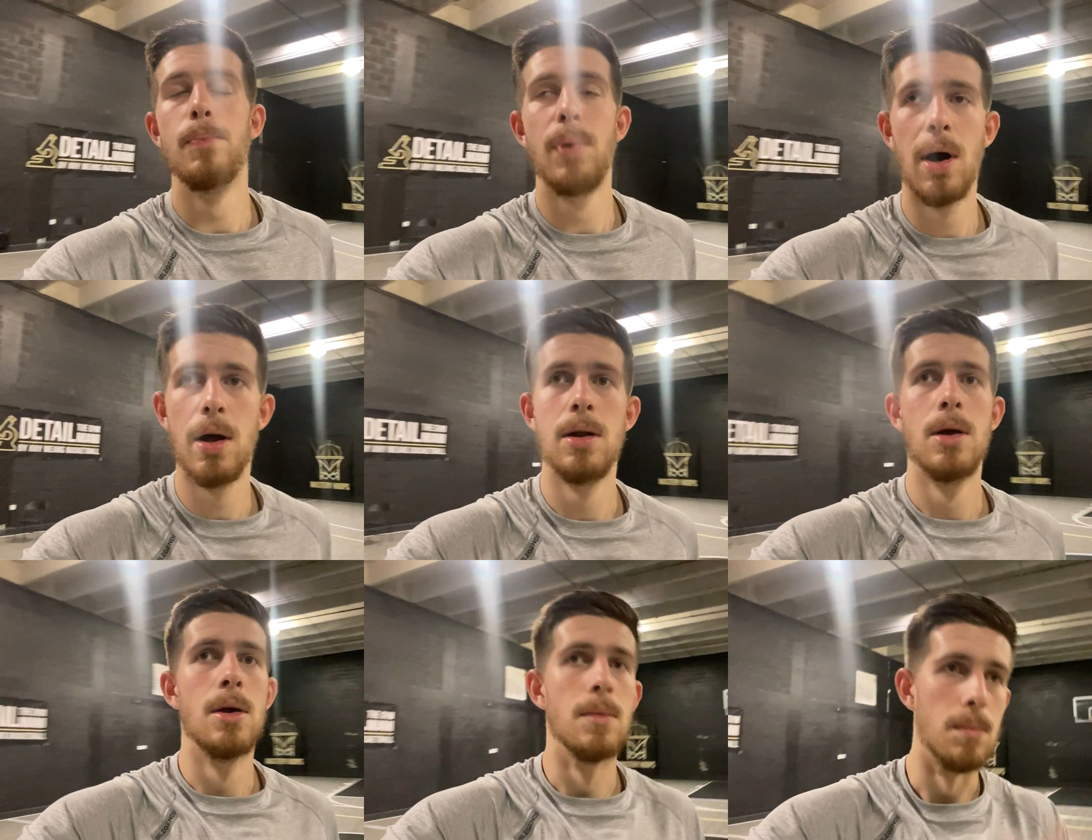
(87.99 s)

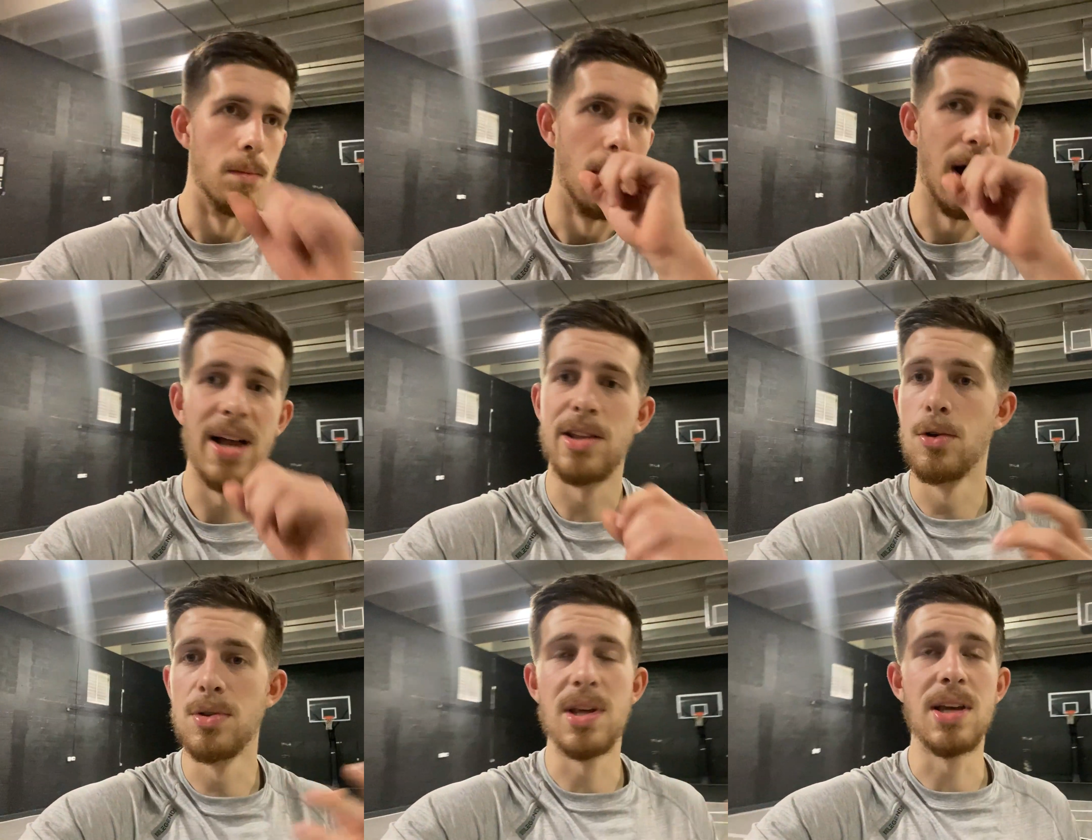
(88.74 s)
But I
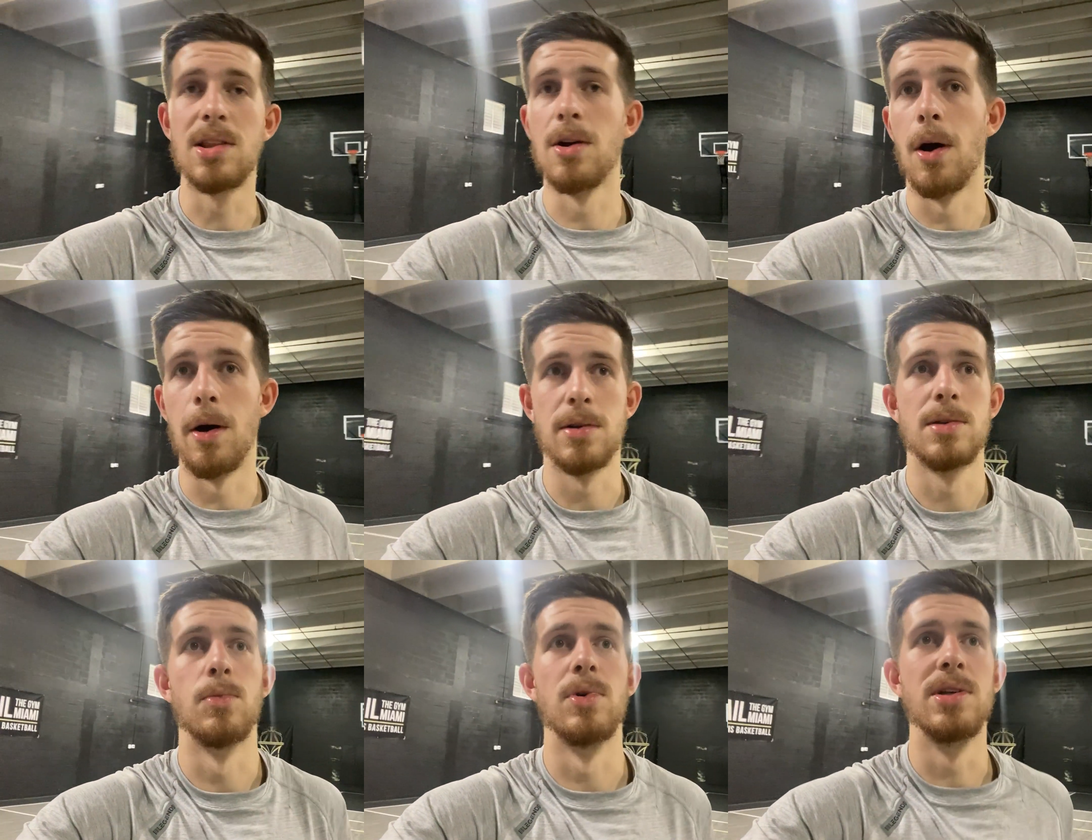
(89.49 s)
do think there are
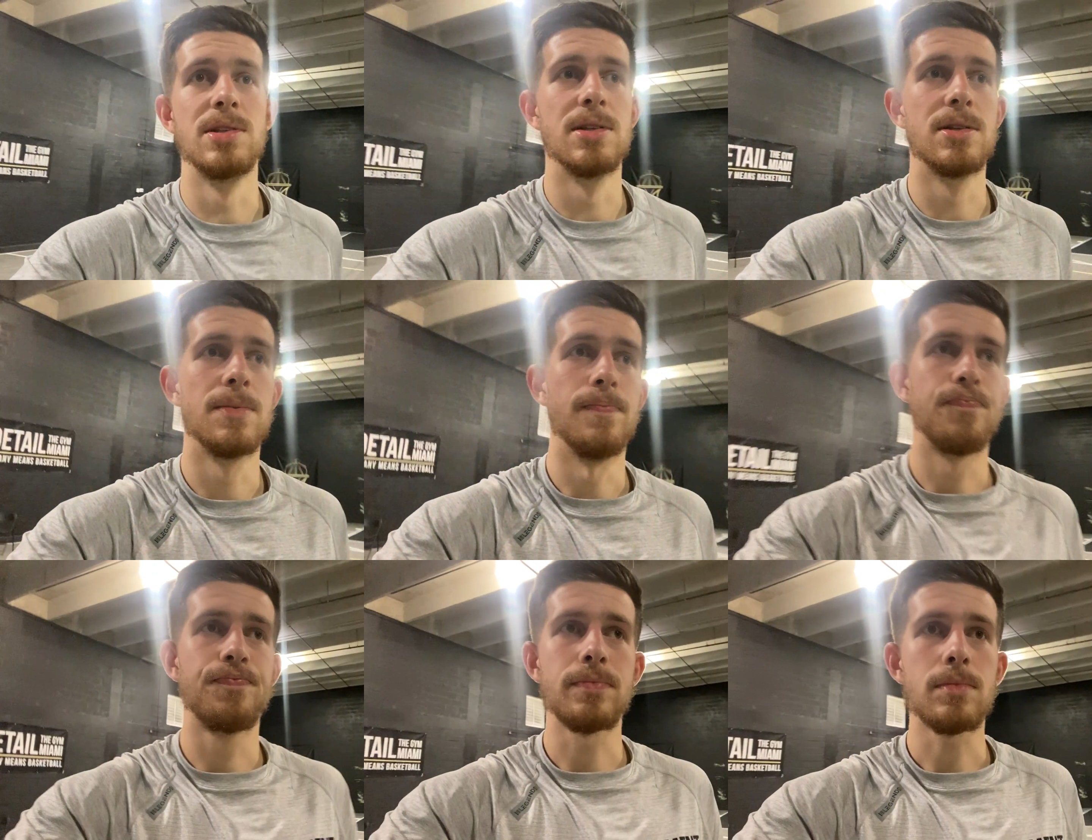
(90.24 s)
some reasons
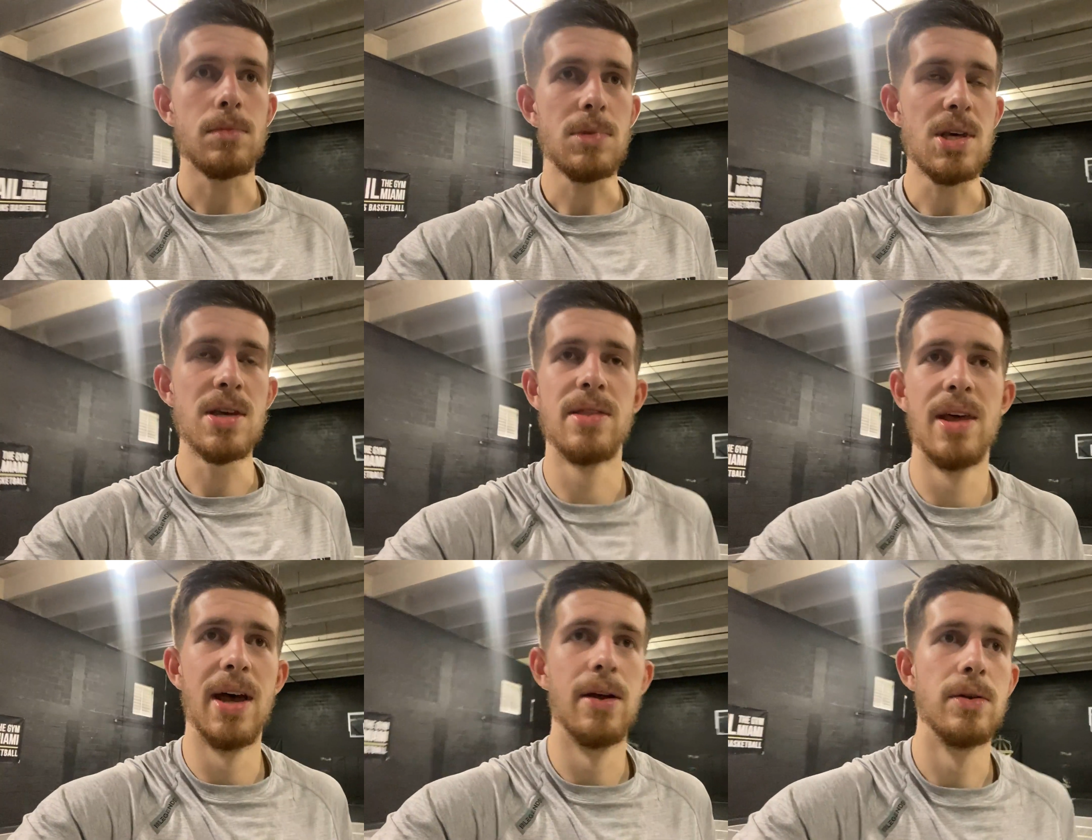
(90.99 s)

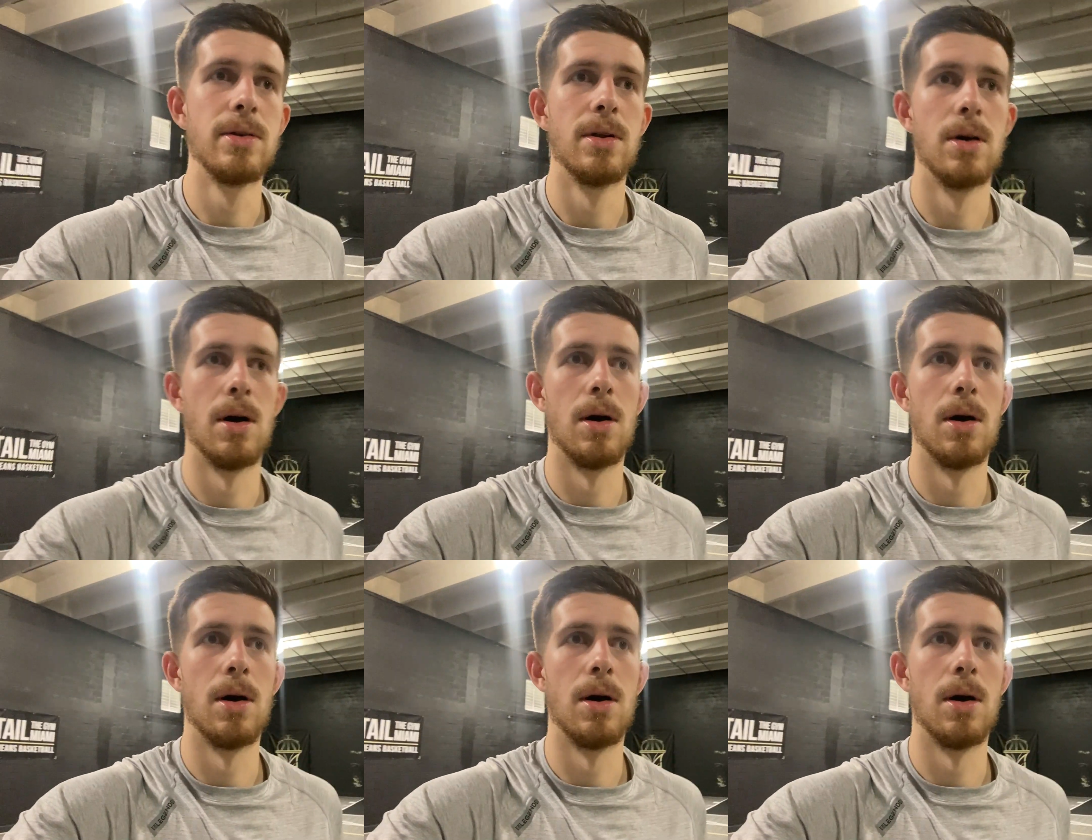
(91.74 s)
that